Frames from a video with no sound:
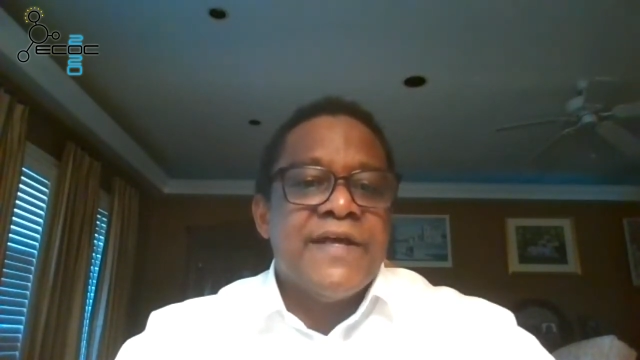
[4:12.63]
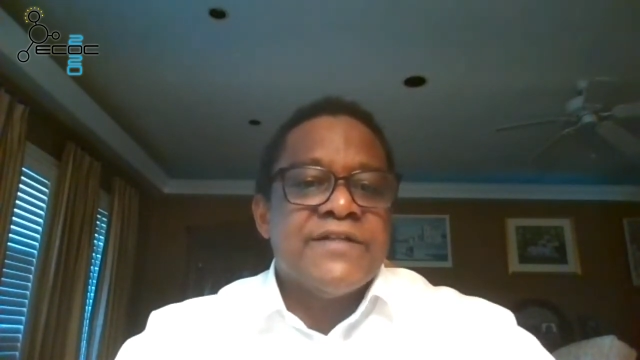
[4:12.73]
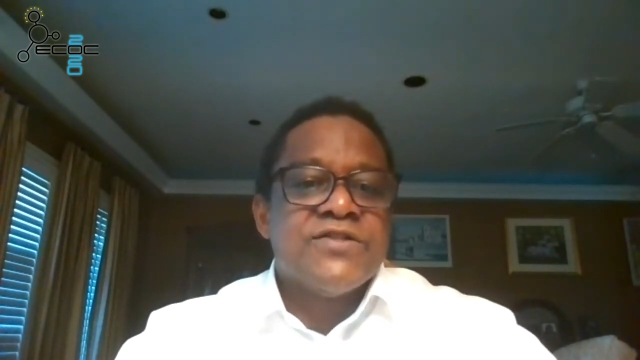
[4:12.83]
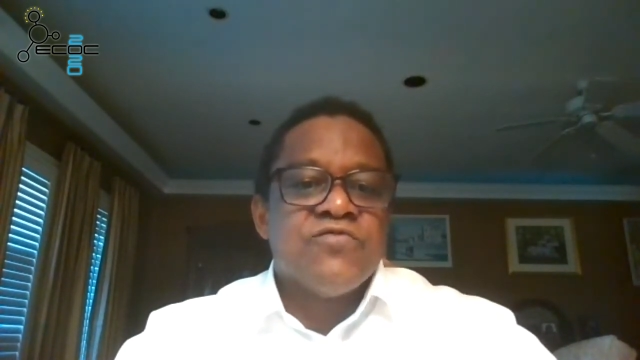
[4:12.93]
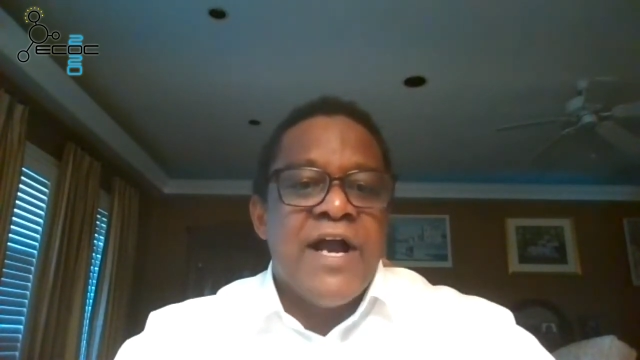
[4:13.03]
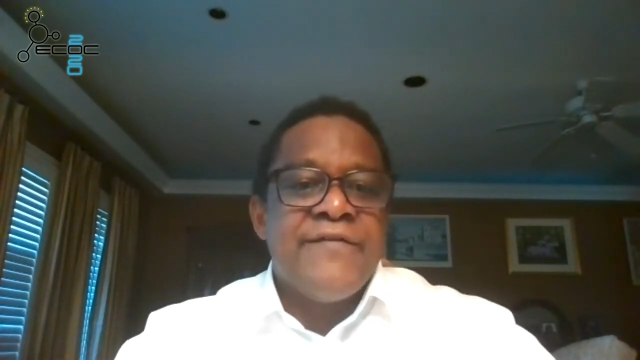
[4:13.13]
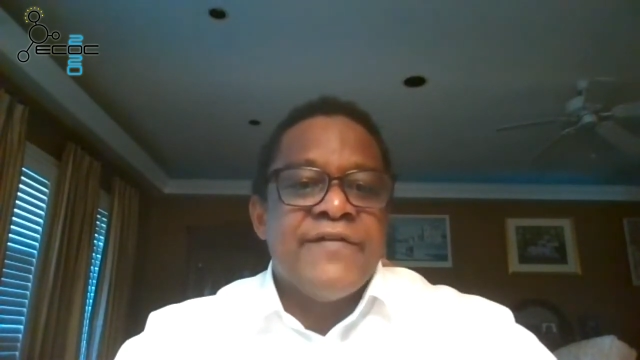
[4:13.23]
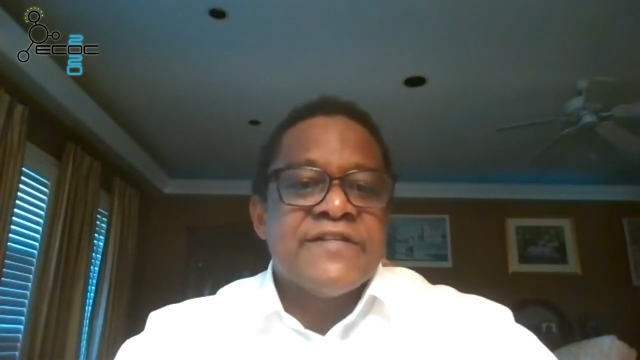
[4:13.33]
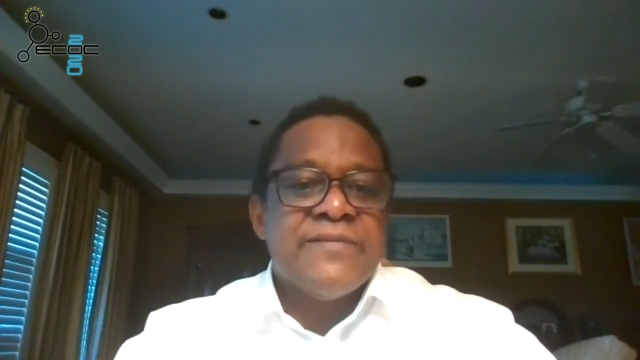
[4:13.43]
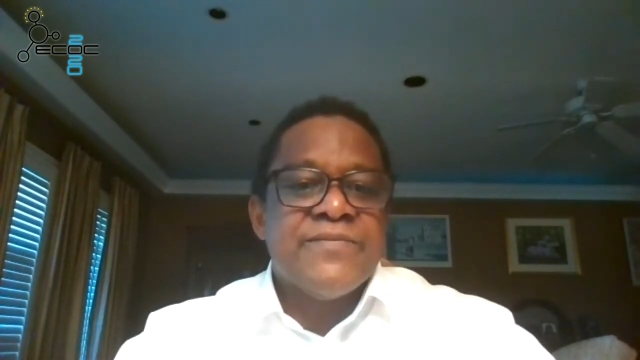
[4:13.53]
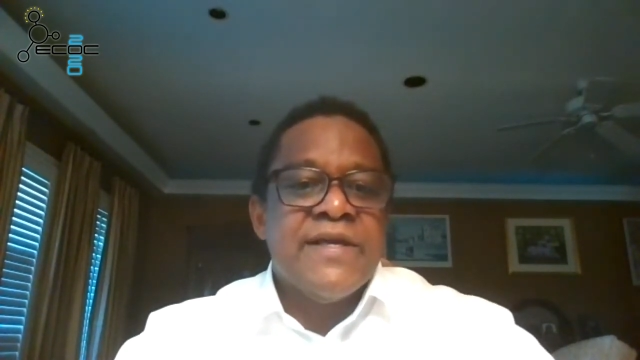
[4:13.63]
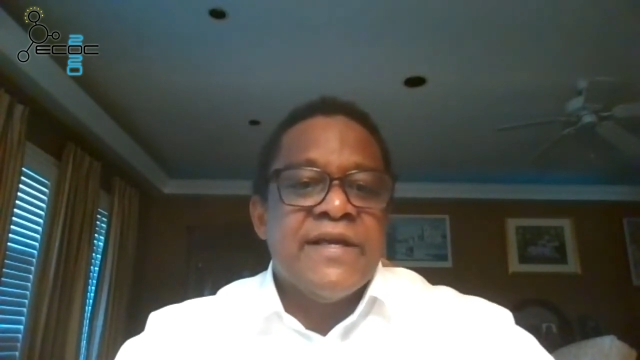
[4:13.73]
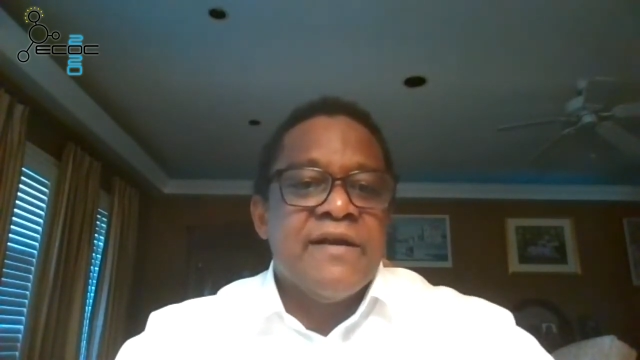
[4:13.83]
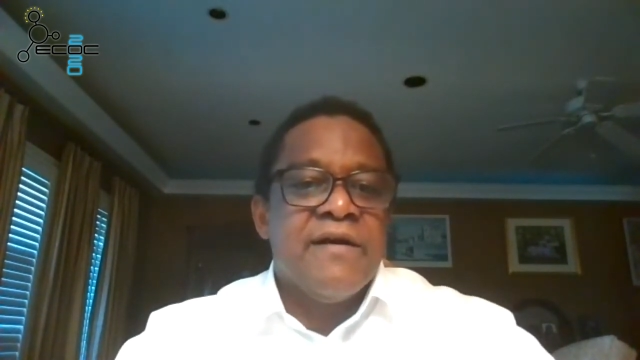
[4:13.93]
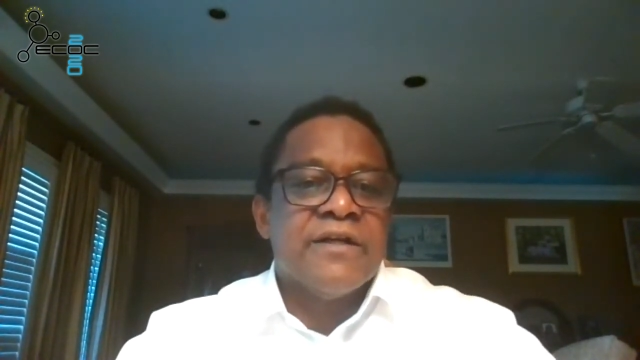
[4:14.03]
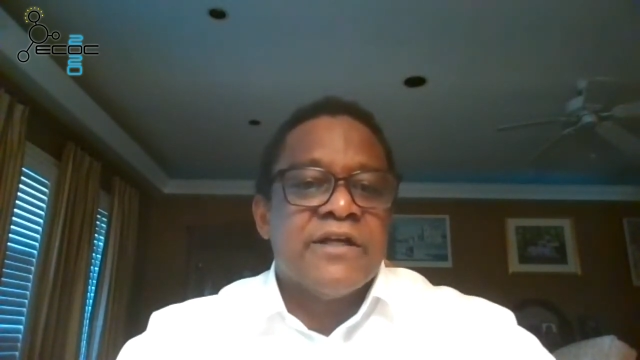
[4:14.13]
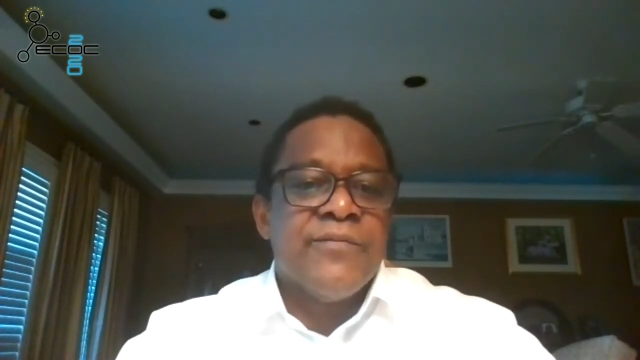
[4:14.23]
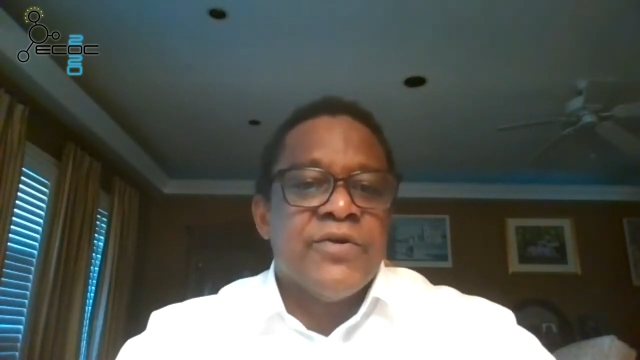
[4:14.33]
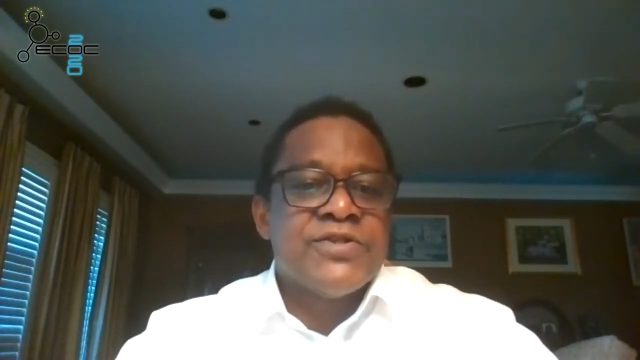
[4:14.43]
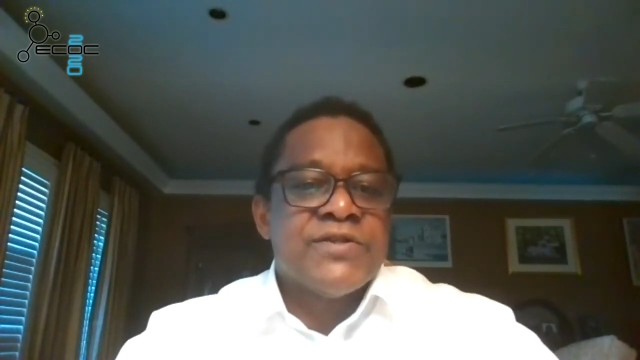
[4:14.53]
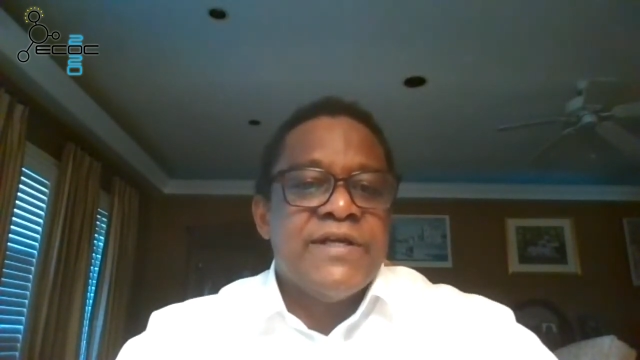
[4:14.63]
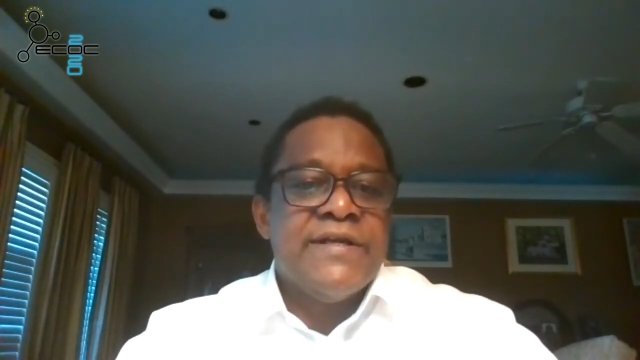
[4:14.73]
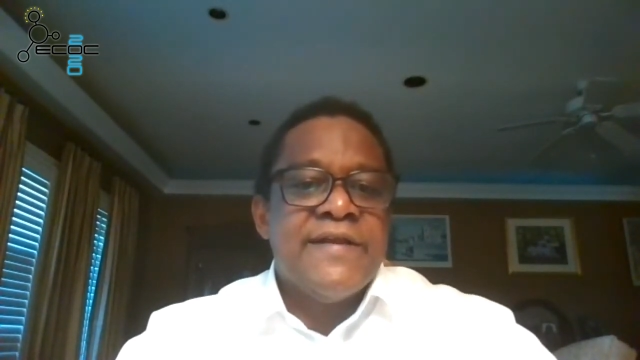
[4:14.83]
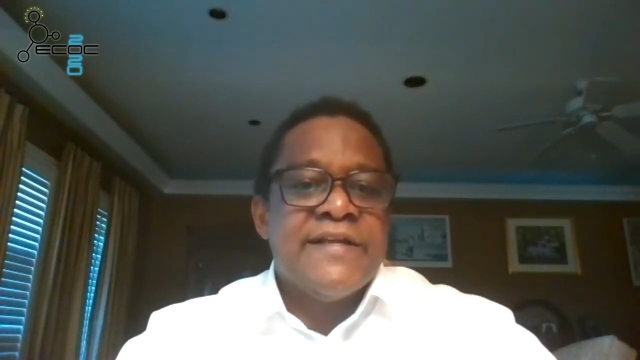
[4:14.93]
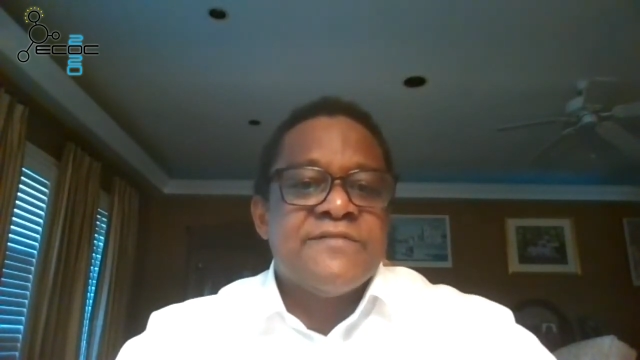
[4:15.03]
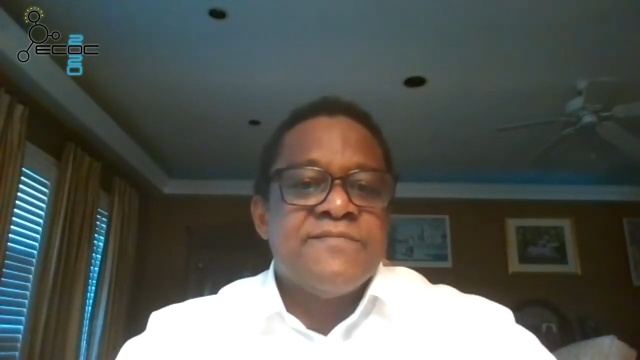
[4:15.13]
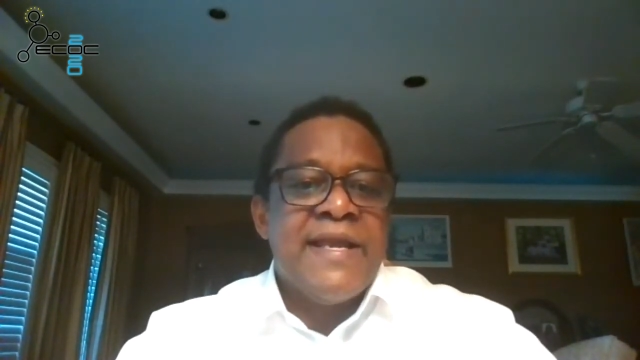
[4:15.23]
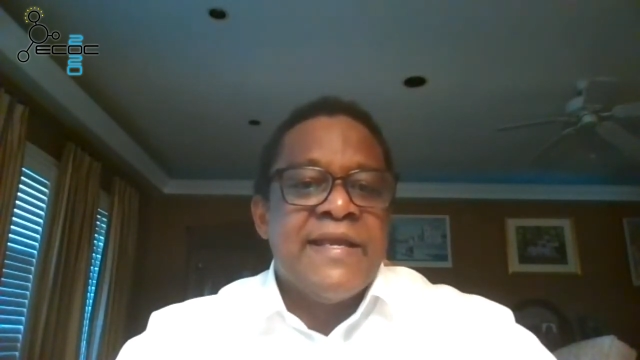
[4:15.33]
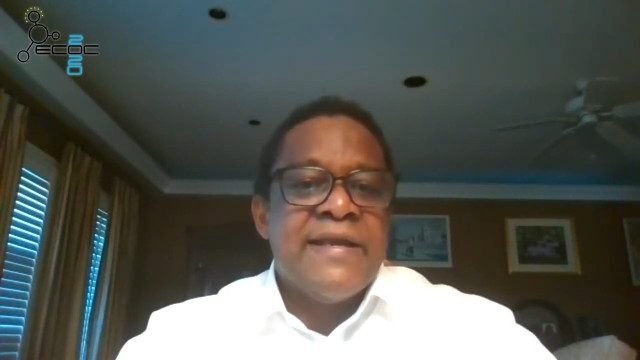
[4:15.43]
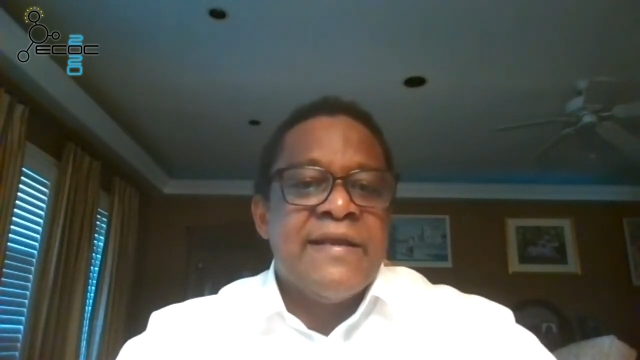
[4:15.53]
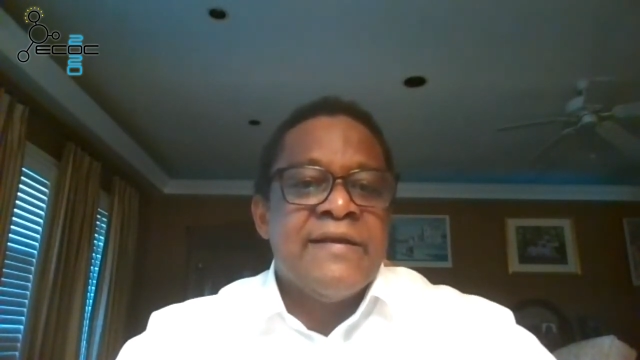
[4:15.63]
that's driving something on the commercial and that's making